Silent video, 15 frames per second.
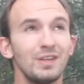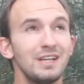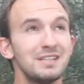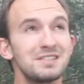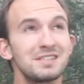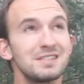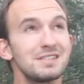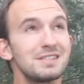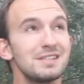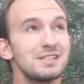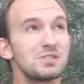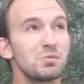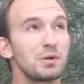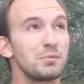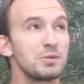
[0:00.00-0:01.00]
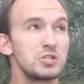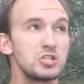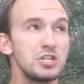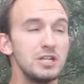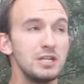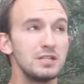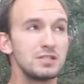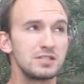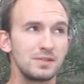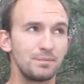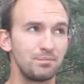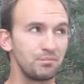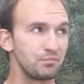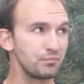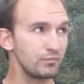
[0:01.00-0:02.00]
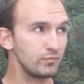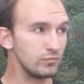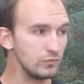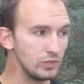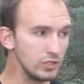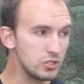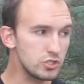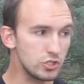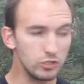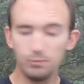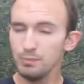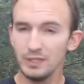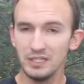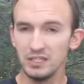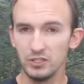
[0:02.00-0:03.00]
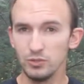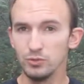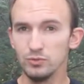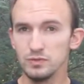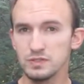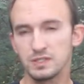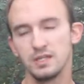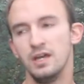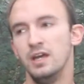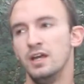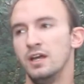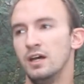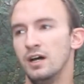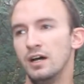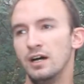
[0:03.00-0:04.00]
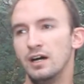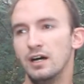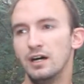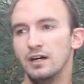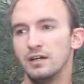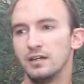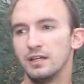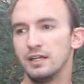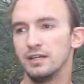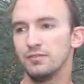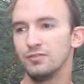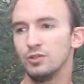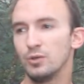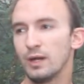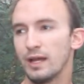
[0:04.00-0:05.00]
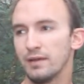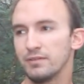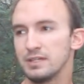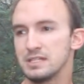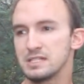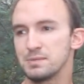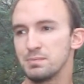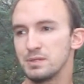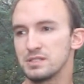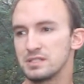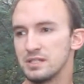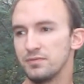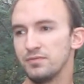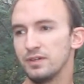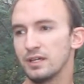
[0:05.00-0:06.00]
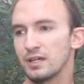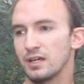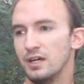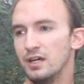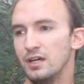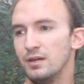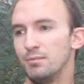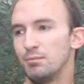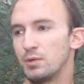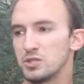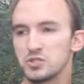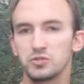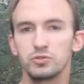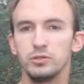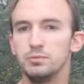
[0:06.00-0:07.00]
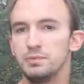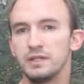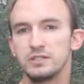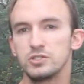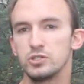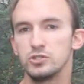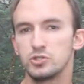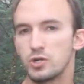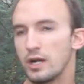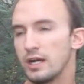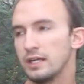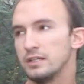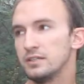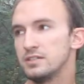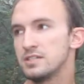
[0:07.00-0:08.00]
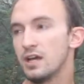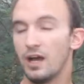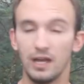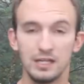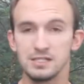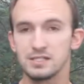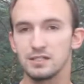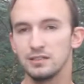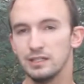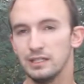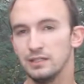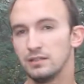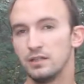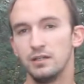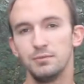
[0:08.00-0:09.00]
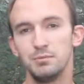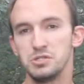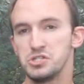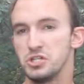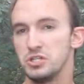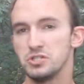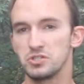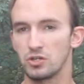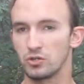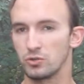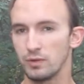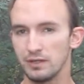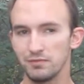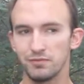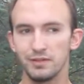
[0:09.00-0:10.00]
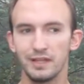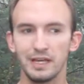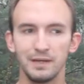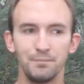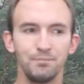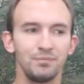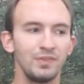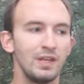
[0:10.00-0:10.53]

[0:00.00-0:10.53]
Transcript: Instances where machines should be used, if you have a specific muscle group that you're trying to isolate, machines are great for that.